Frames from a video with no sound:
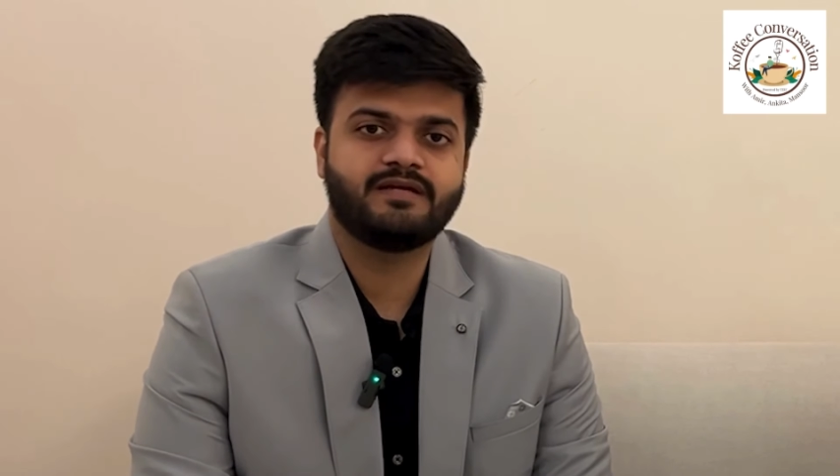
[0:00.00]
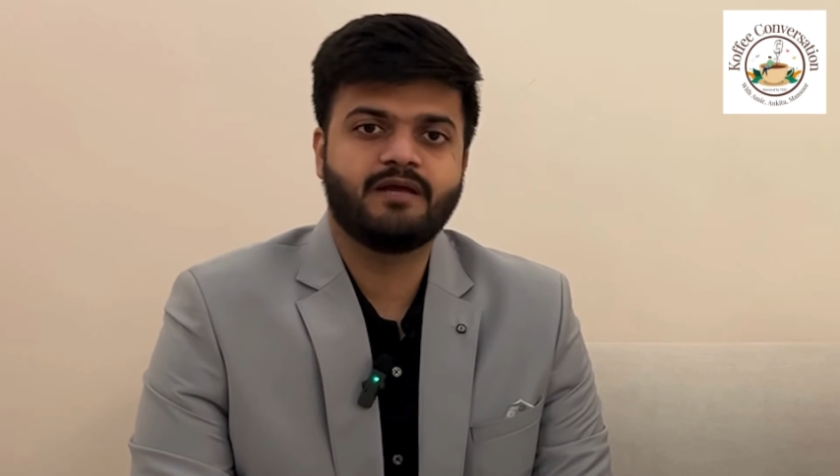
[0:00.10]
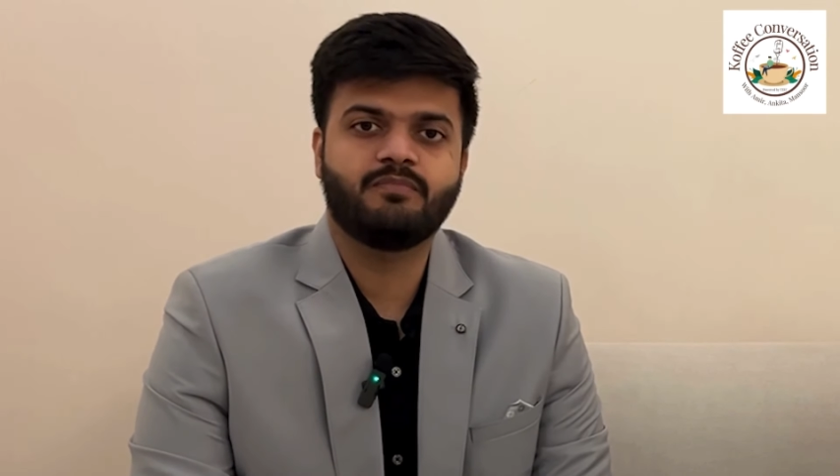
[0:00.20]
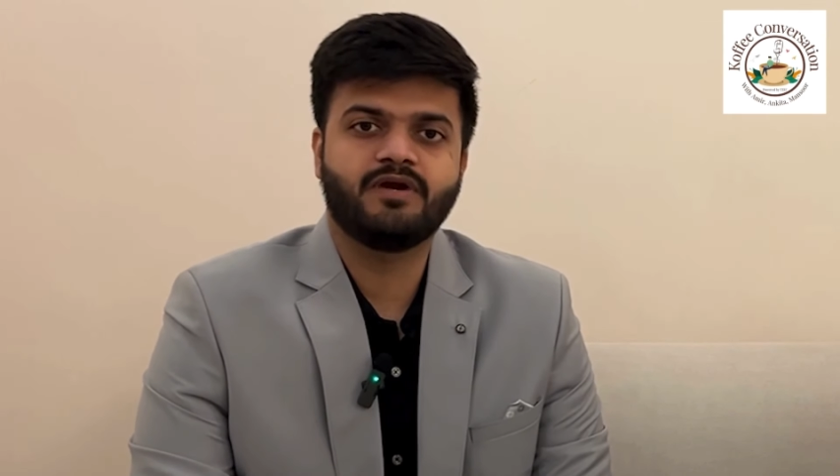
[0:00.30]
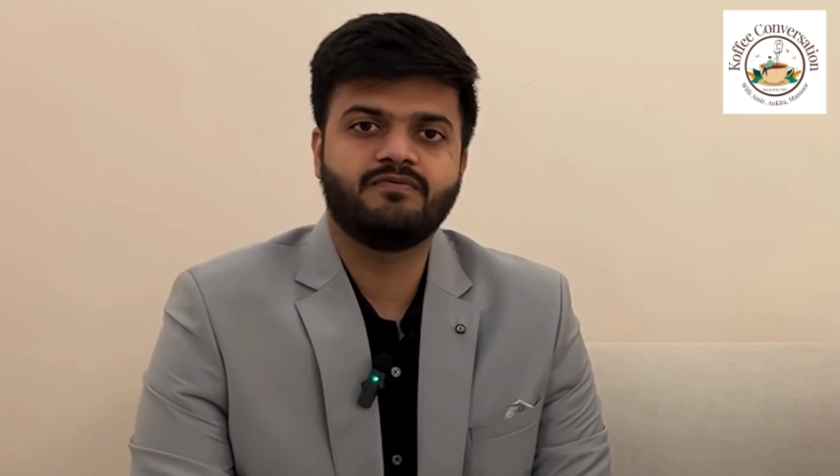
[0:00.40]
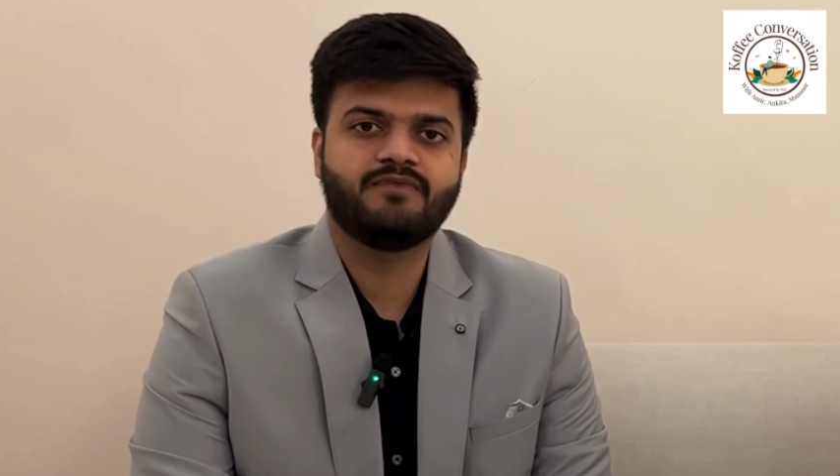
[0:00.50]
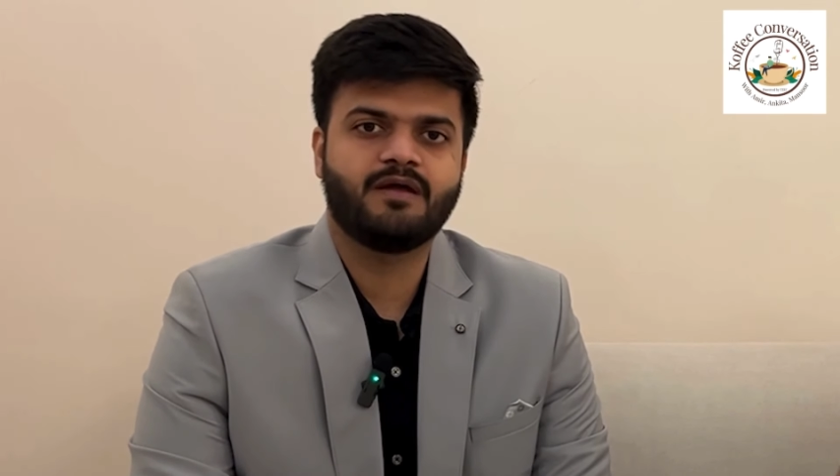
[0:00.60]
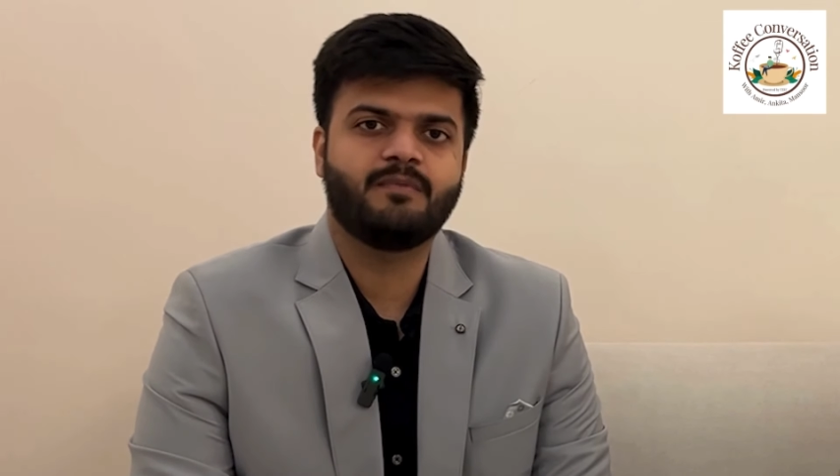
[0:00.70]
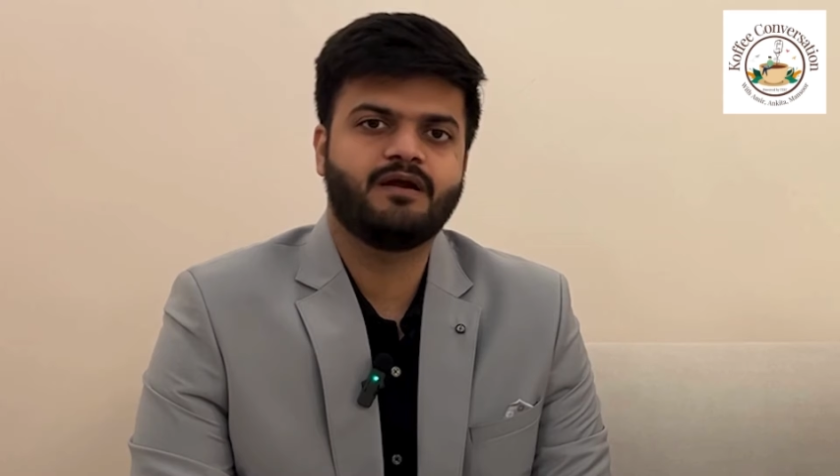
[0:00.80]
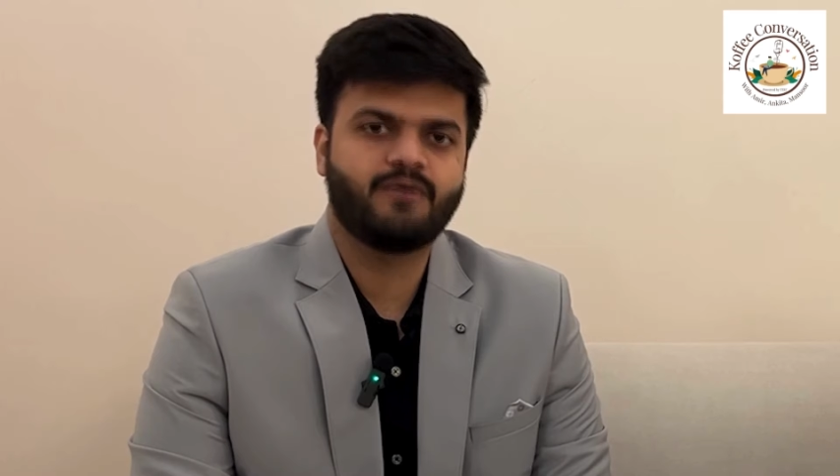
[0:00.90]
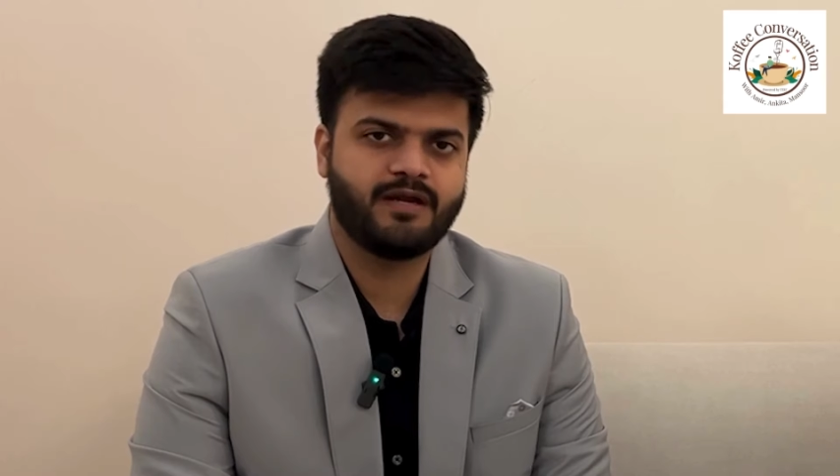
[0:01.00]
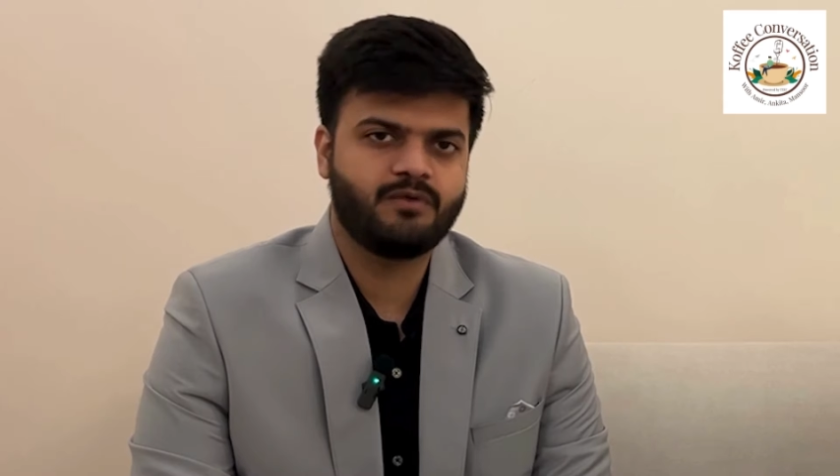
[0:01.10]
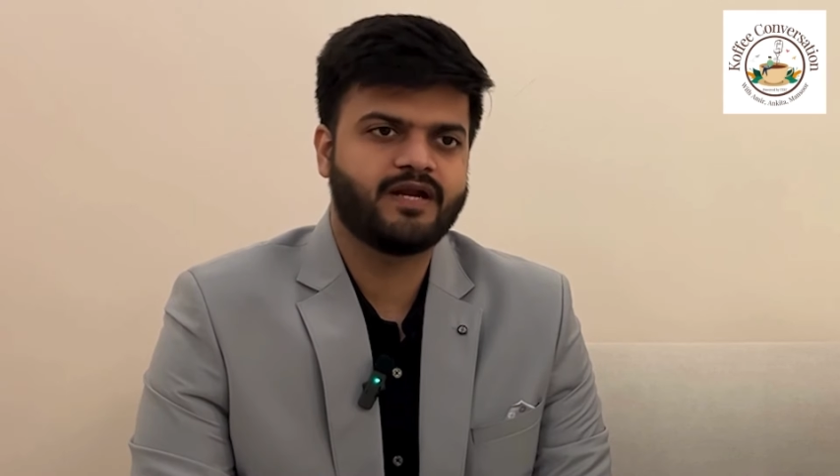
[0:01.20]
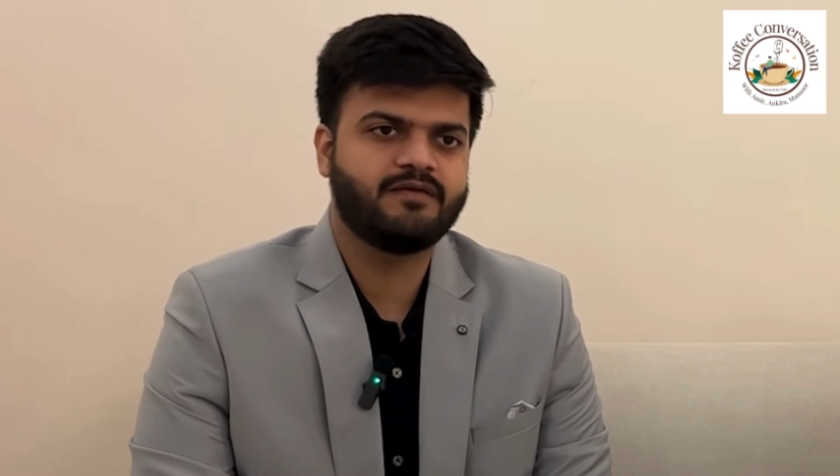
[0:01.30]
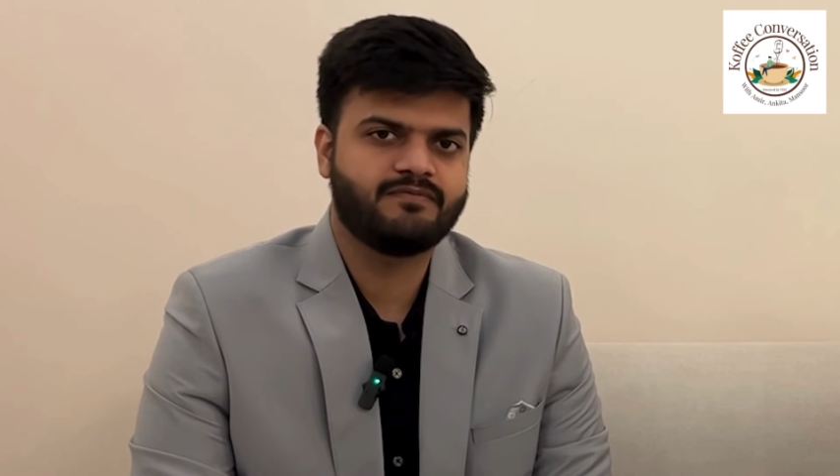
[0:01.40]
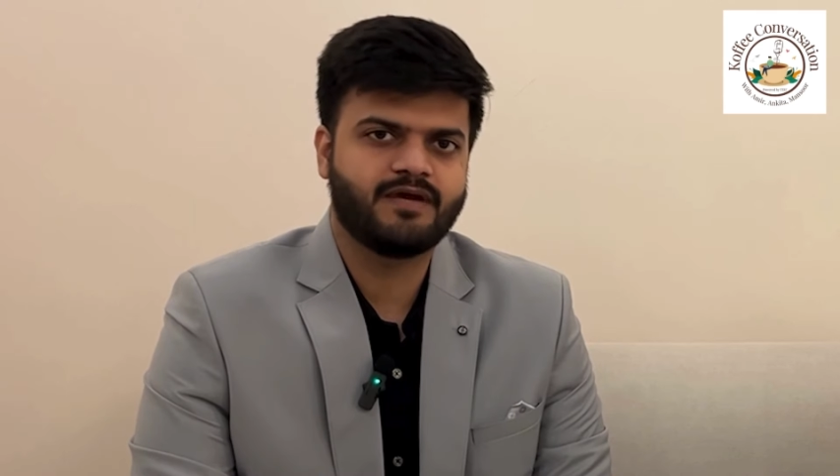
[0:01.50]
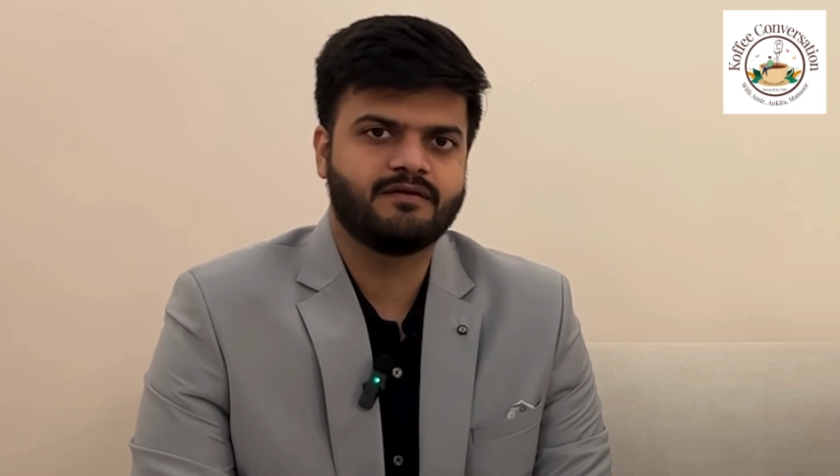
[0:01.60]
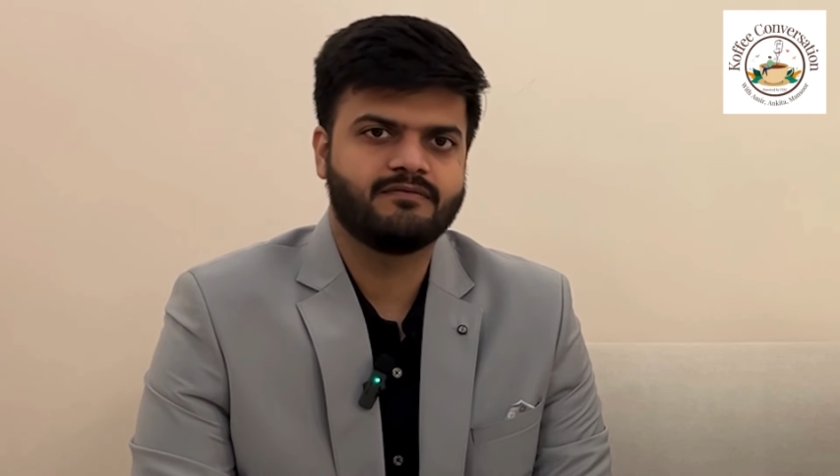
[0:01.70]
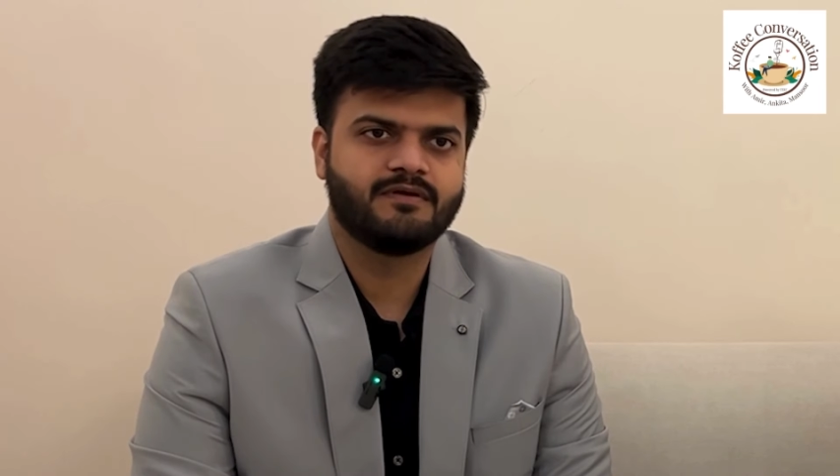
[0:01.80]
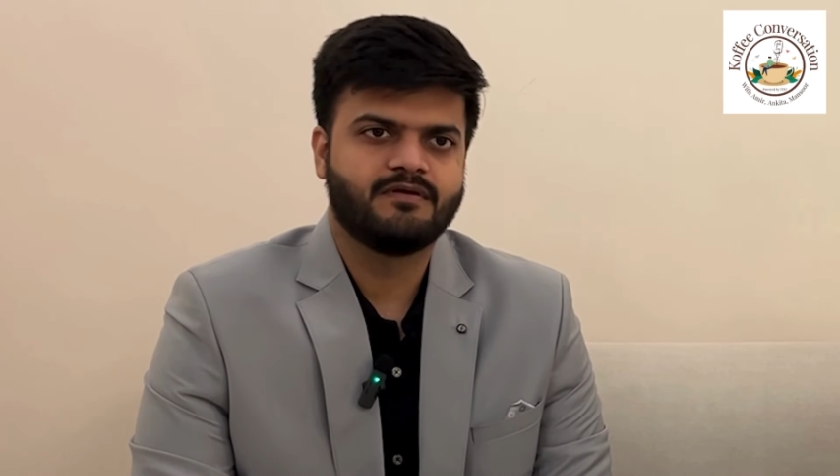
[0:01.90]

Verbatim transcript: 10.5 by 2025.